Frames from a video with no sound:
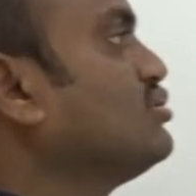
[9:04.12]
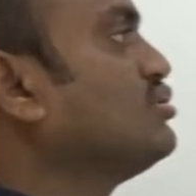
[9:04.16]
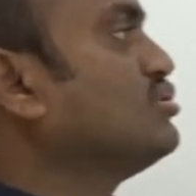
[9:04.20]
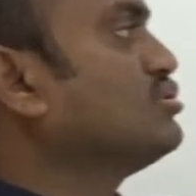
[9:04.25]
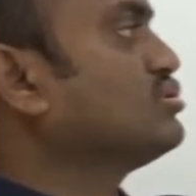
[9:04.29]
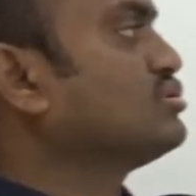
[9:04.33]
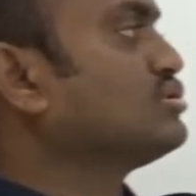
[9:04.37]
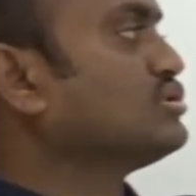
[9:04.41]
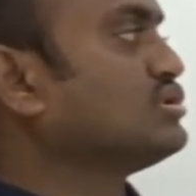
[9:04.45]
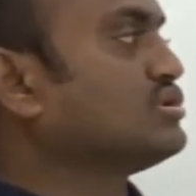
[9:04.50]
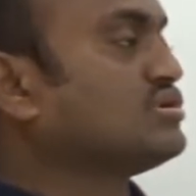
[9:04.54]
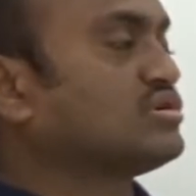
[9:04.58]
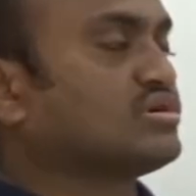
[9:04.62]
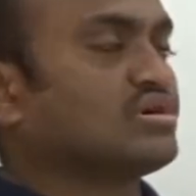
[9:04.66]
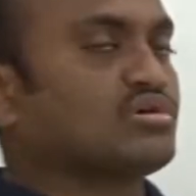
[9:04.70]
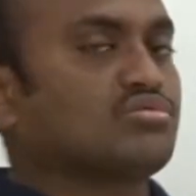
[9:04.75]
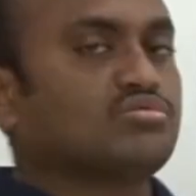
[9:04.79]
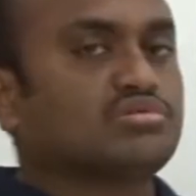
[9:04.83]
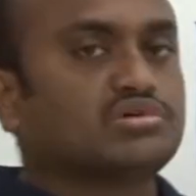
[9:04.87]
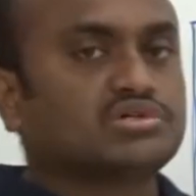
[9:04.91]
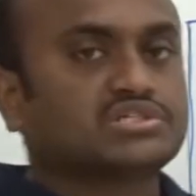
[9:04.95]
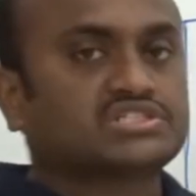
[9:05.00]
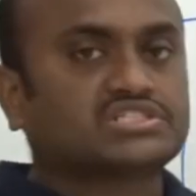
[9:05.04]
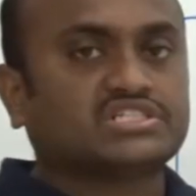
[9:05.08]
go
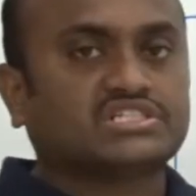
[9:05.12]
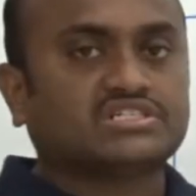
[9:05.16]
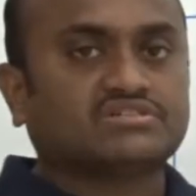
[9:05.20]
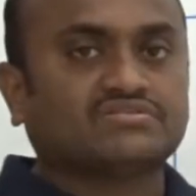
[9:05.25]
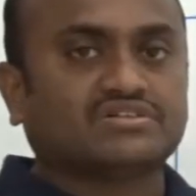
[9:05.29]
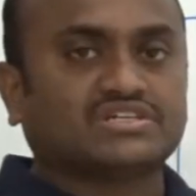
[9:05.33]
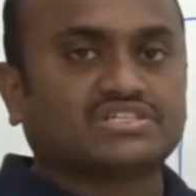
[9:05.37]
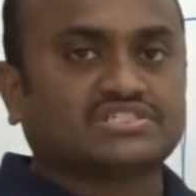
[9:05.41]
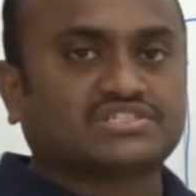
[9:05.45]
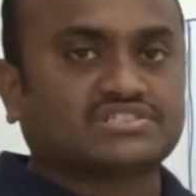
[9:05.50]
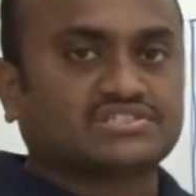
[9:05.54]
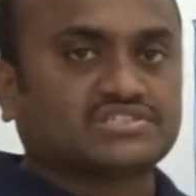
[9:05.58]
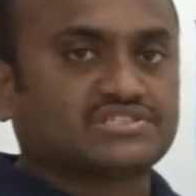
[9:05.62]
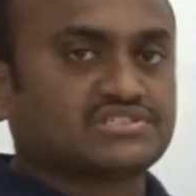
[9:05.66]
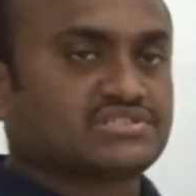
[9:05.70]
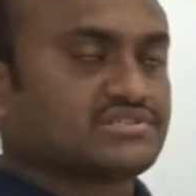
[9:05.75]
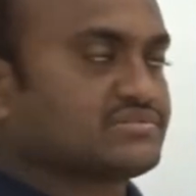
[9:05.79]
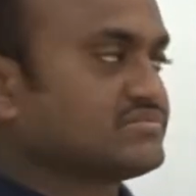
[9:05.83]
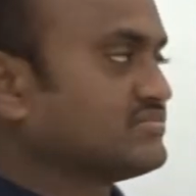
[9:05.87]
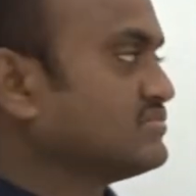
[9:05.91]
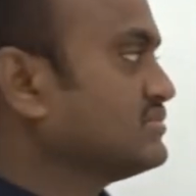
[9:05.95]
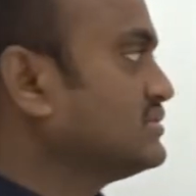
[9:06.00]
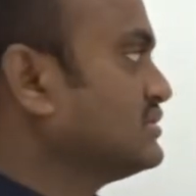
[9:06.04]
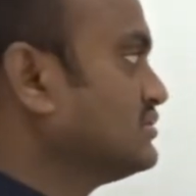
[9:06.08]
towards the
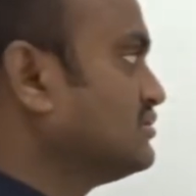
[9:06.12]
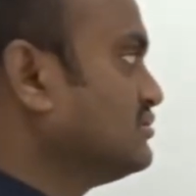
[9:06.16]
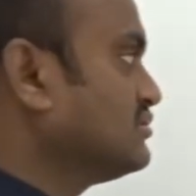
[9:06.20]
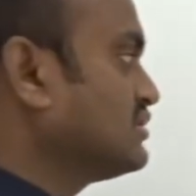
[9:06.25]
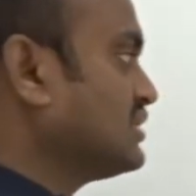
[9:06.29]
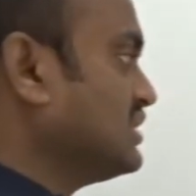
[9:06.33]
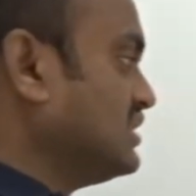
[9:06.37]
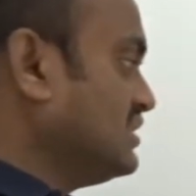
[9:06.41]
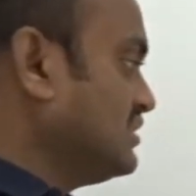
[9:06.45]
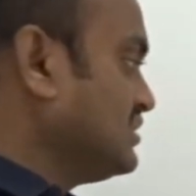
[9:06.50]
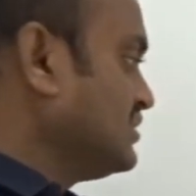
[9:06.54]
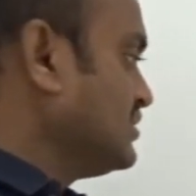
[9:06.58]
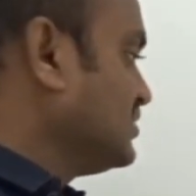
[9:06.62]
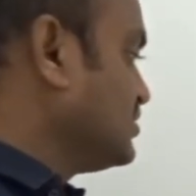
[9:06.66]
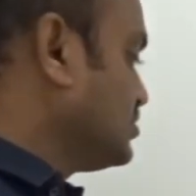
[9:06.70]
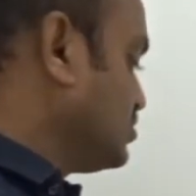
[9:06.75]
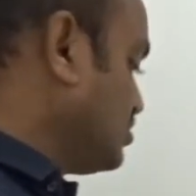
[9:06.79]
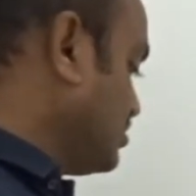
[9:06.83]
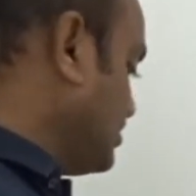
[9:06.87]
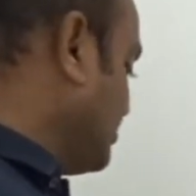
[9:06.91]
devices. Okay. So